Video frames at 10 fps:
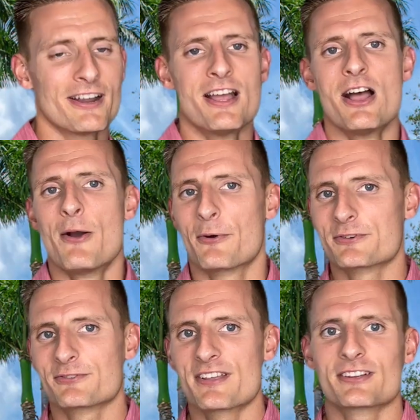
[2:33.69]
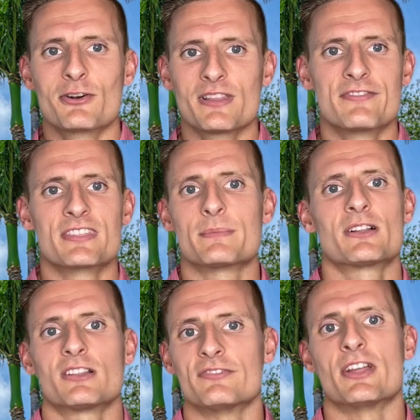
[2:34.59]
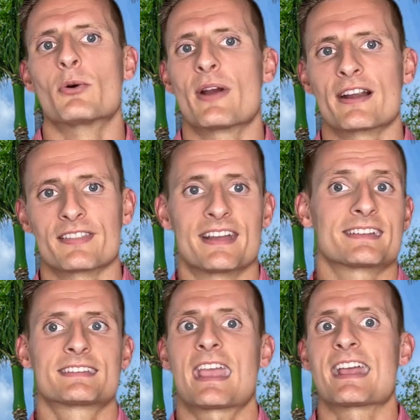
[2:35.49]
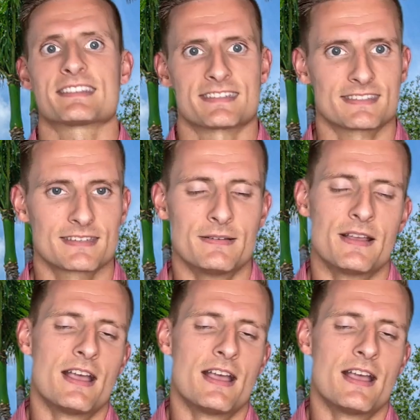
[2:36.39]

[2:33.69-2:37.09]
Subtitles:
Or would you rather go live in the middle of nowhere in like Kansas?